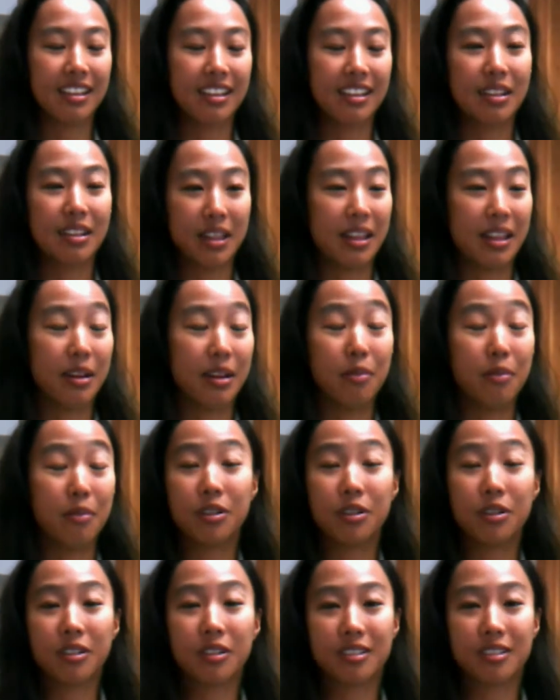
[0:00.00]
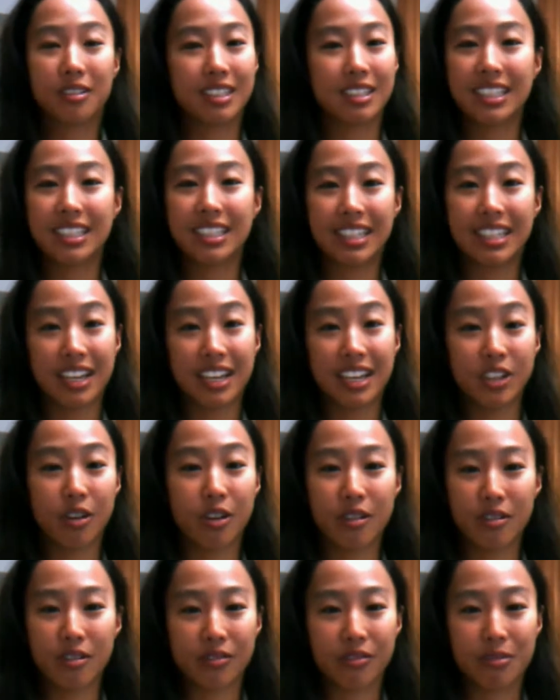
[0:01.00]
then we'll get you
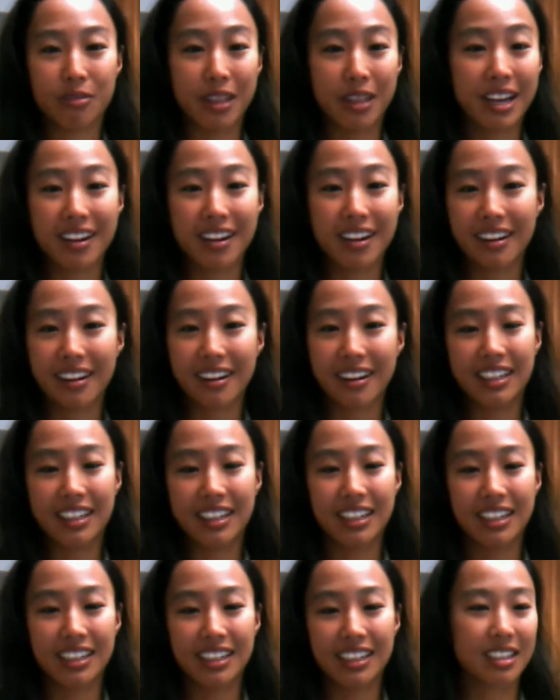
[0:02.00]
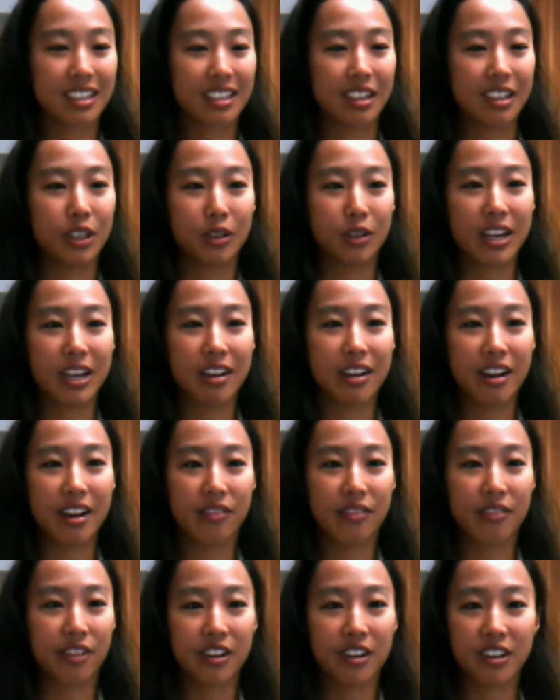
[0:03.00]
going from there. I think it's a great
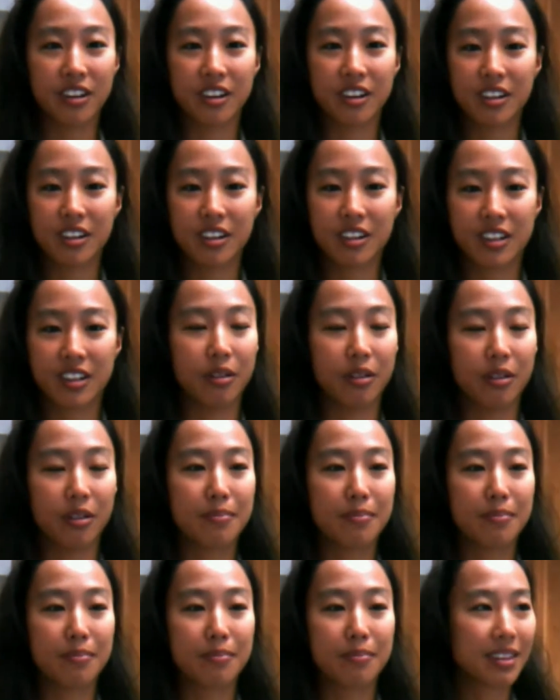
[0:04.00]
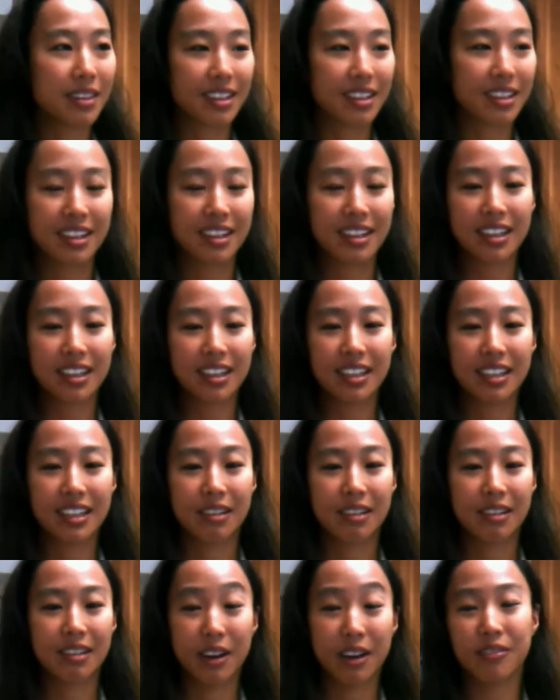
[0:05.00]
offer.
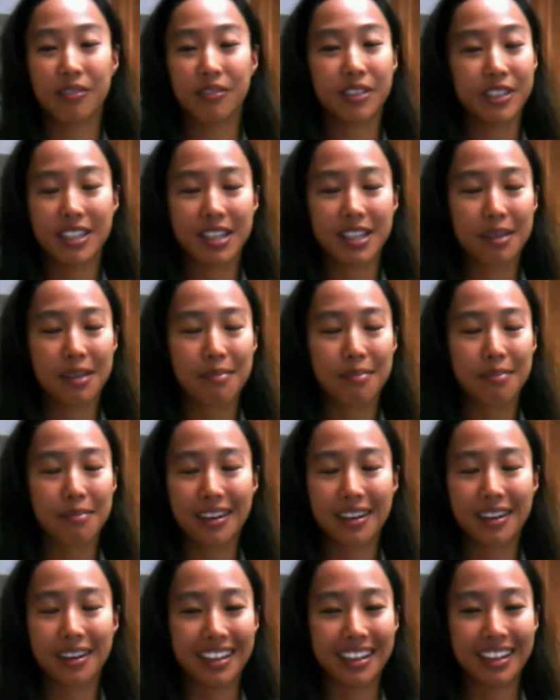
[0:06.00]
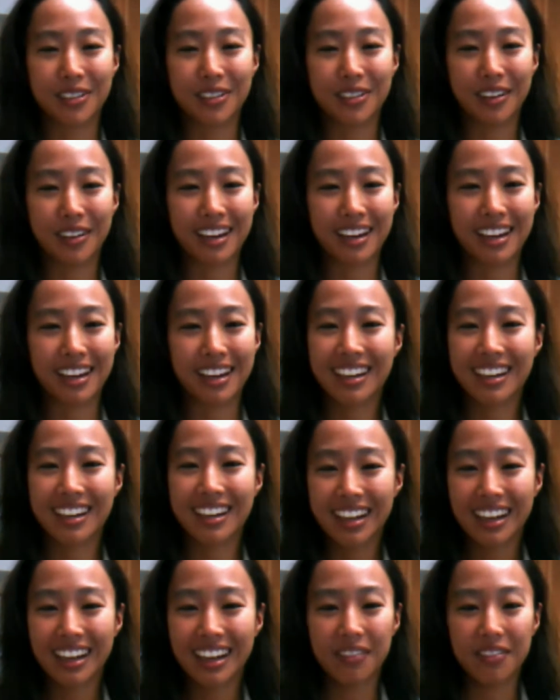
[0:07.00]
Wherever you can save money, that's great.
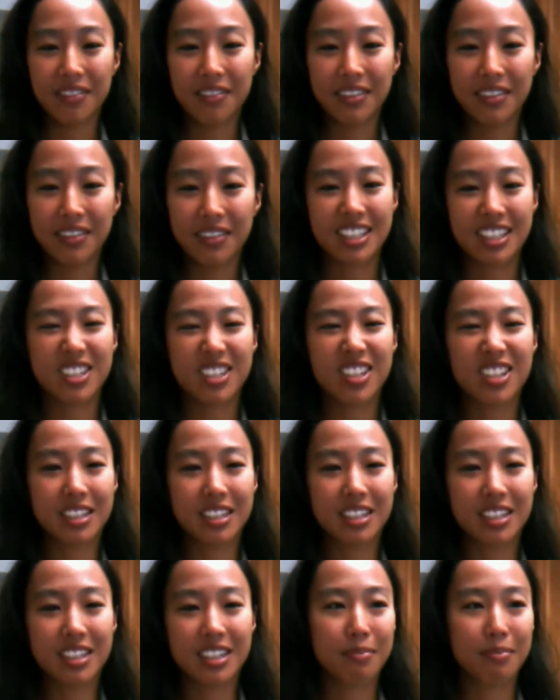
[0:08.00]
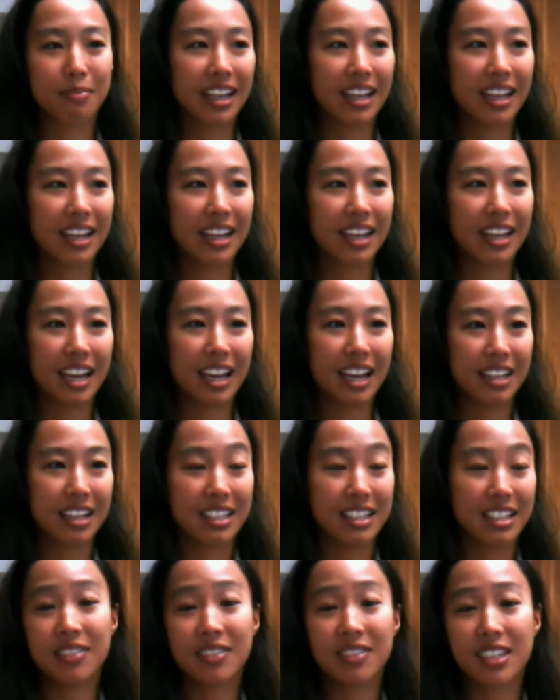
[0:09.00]
And it's just something that
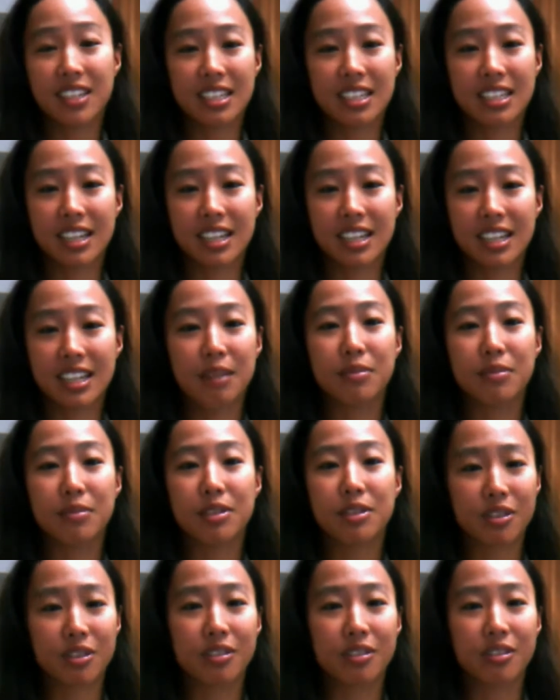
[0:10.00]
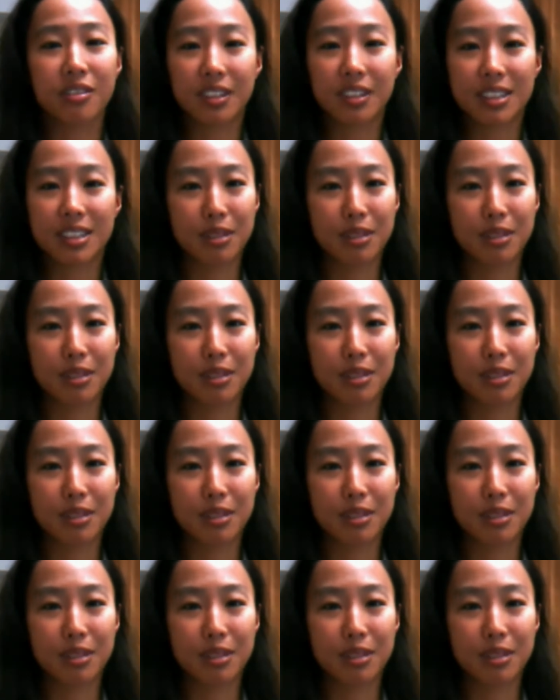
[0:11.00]
saves us time too, because when